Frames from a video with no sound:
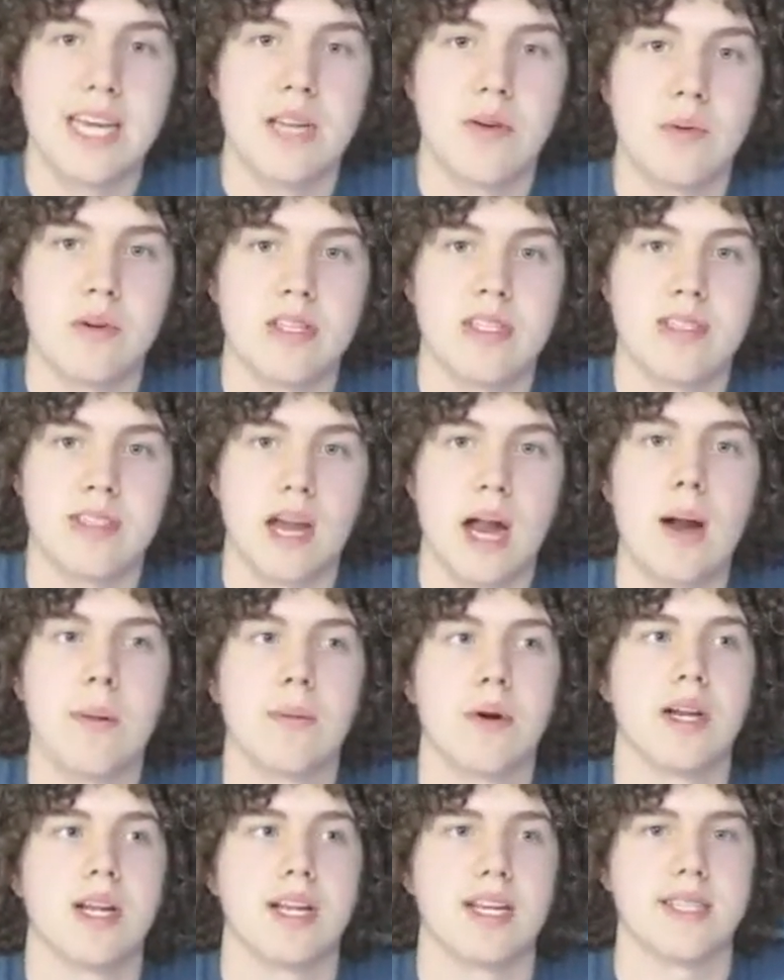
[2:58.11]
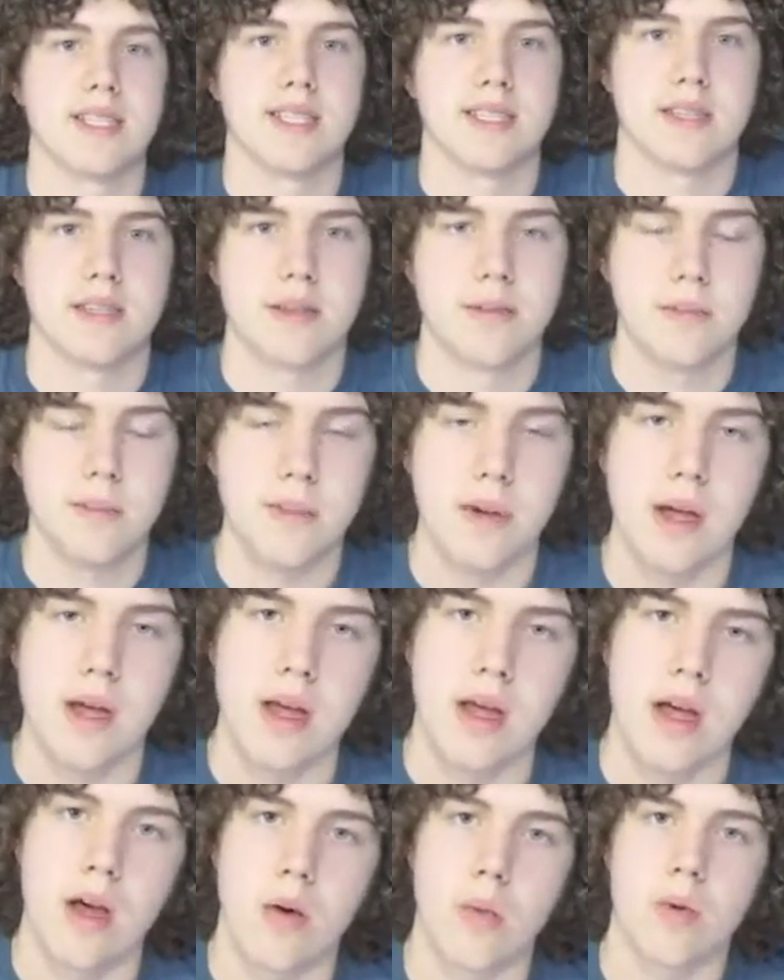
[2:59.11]
X, which is an operating system,
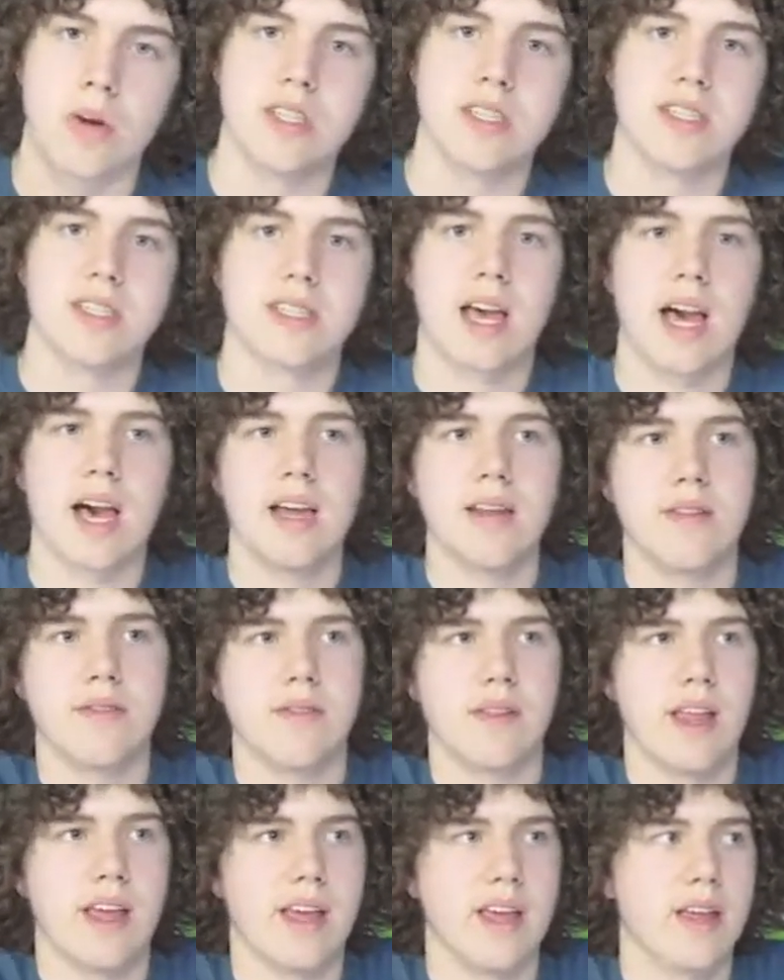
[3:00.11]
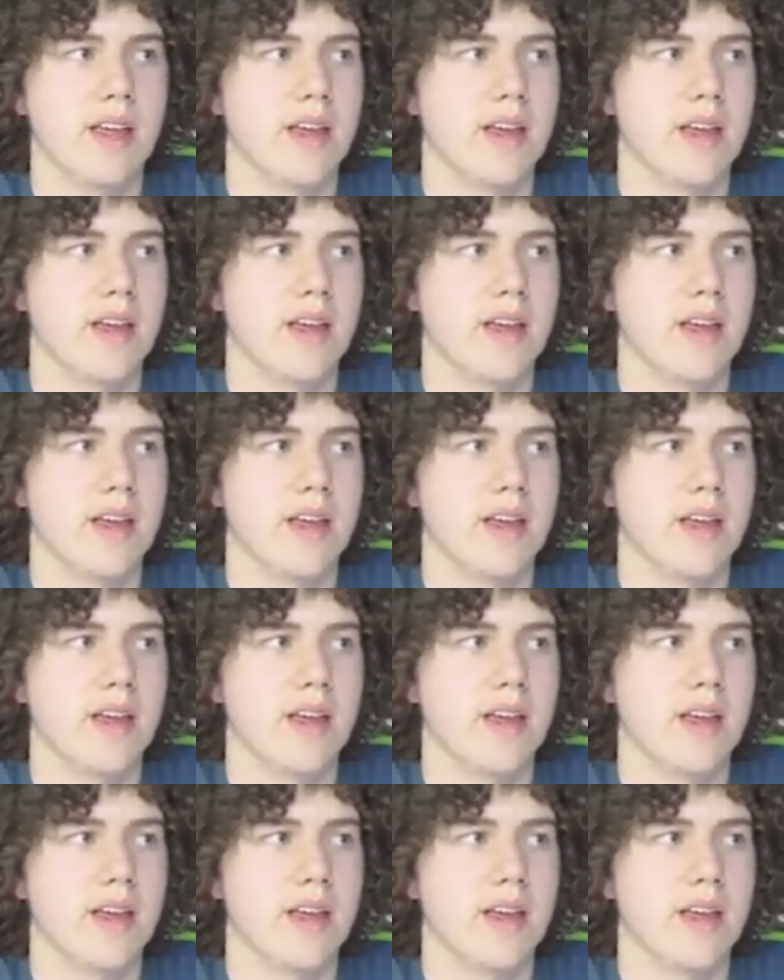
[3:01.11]
which is kind of like,